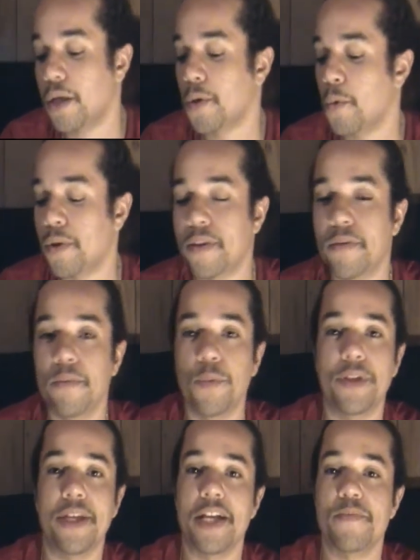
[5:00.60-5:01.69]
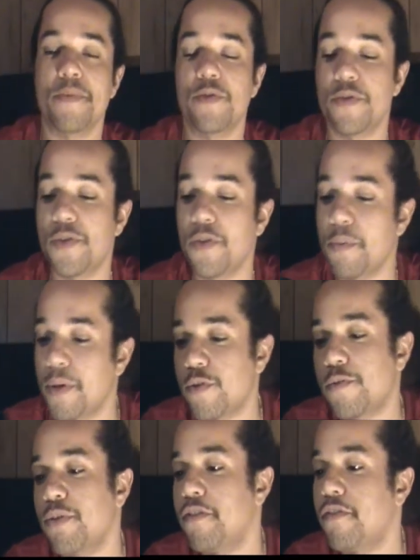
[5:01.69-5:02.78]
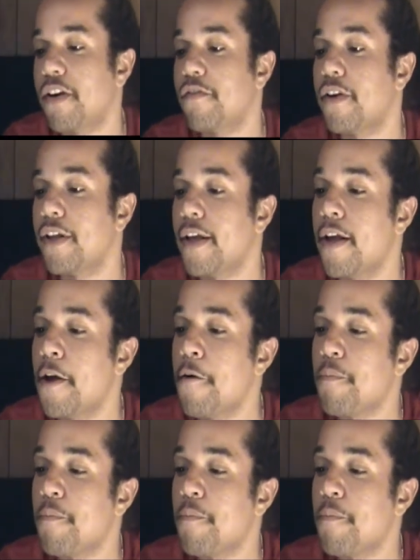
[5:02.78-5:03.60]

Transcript: I don't know what dance Miz was doing, but it was pretty fucking funny.